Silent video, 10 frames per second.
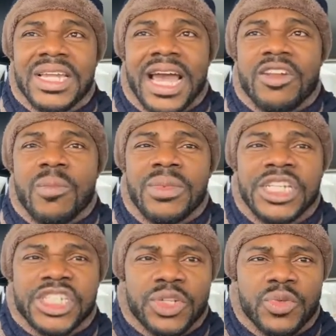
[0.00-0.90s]
They are
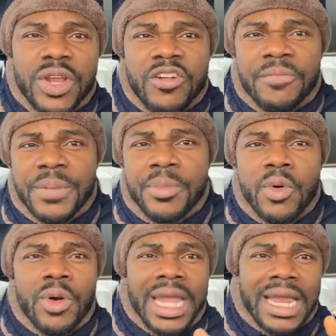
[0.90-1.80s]
normally children of
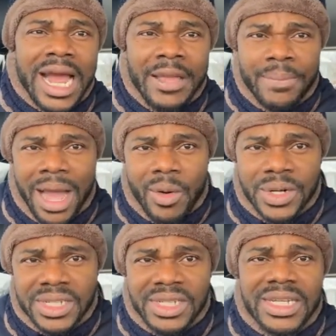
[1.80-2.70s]
people in high
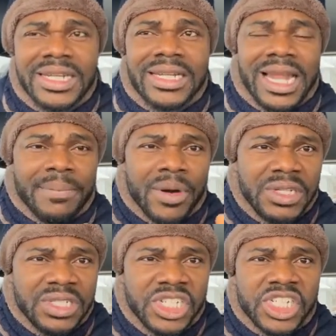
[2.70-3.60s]
powers, like
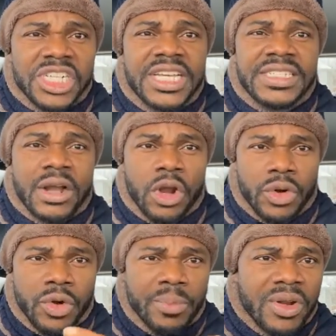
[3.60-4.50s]
politicians, the
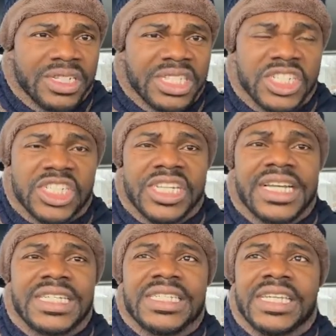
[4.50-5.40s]
crook
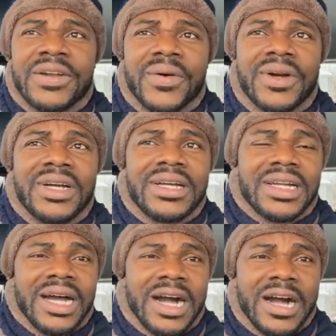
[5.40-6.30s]
politicians, you know.
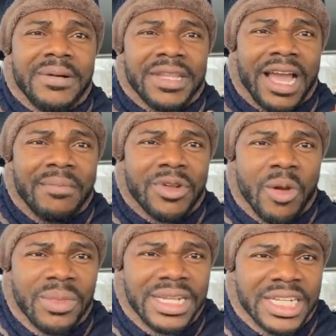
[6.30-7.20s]
They are
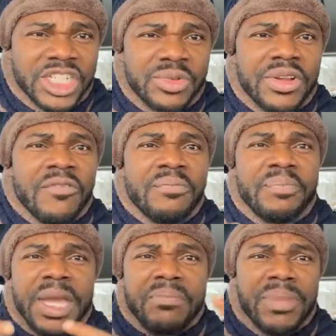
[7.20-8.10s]
normally the children
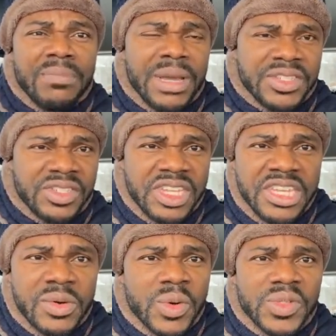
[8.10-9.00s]
of big, big, big
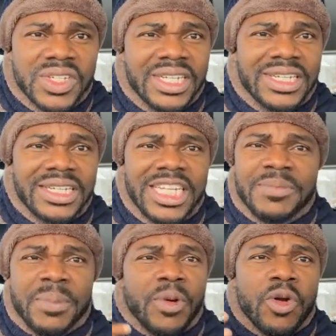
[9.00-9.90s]
CEOs.
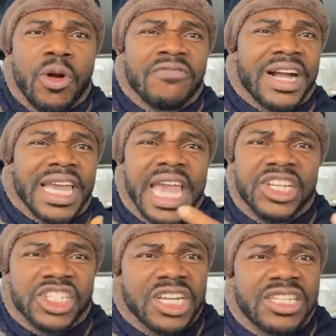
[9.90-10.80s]
These people go on
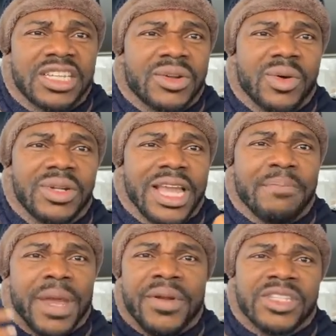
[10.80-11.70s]
vacations, you know.
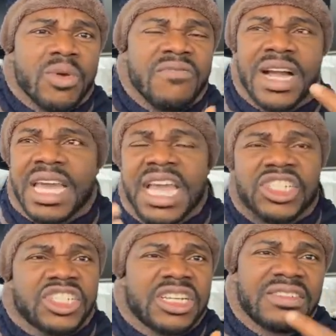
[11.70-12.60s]
Their parents go on
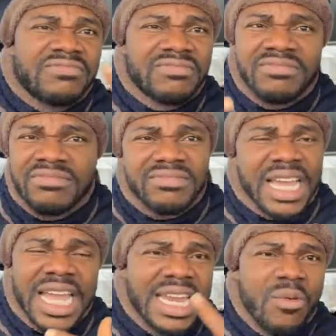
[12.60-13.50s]
vacation
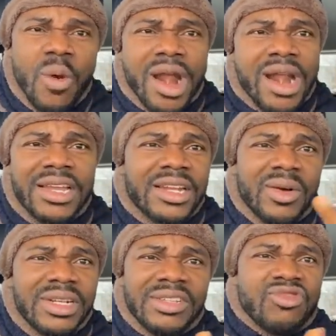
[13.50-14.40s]
anywhere, you
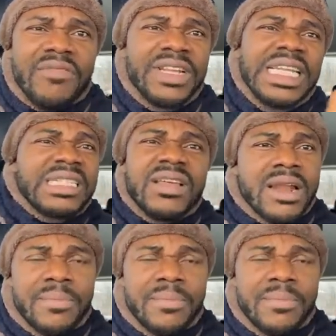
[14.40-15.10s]
know. Traveling is